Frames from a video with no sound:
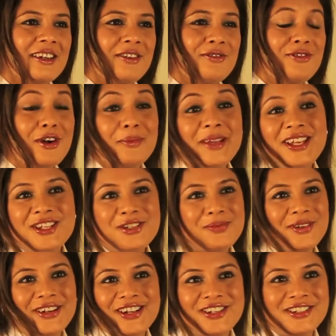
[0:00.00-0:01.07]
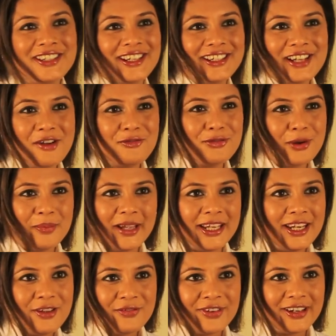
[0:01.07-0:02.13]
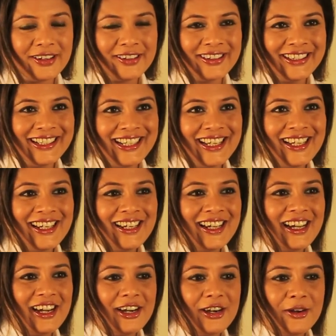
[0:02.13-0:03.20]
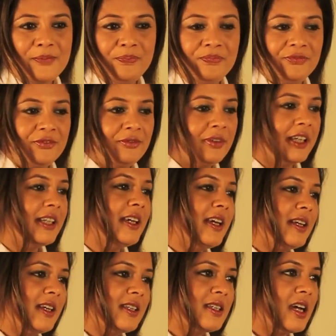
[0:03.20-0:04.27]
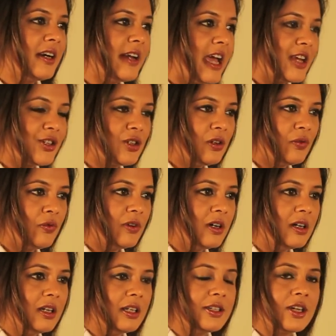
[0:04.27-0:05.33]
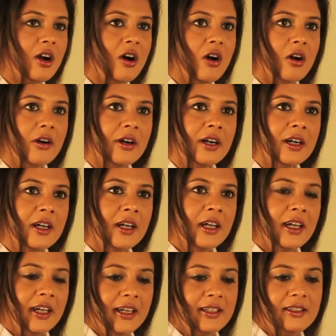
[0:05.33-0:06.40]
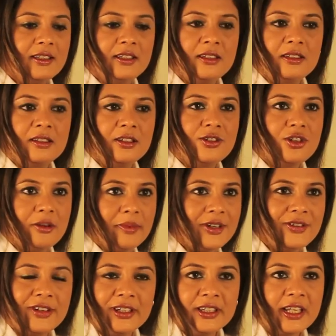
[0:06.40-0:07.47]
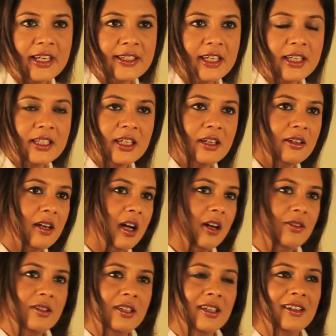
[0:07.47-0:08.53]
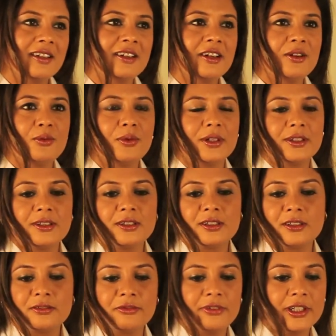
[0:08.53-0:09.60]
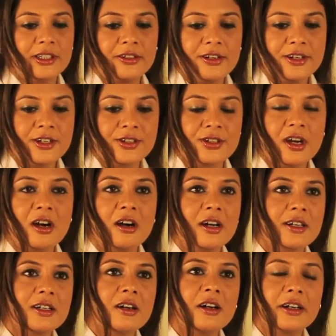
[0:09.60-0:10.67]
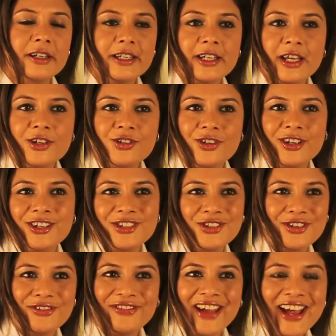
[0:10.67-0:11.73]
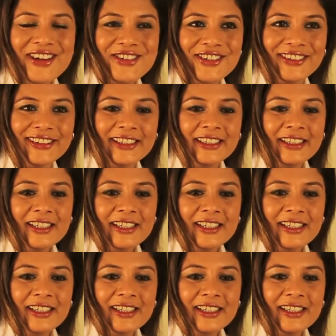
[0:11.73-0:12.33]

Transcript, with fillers: For me, inspiration can come from anywhere, whether it is our natural world or it's the geometry and things I see around, whether it is art, architecture, history, fashion.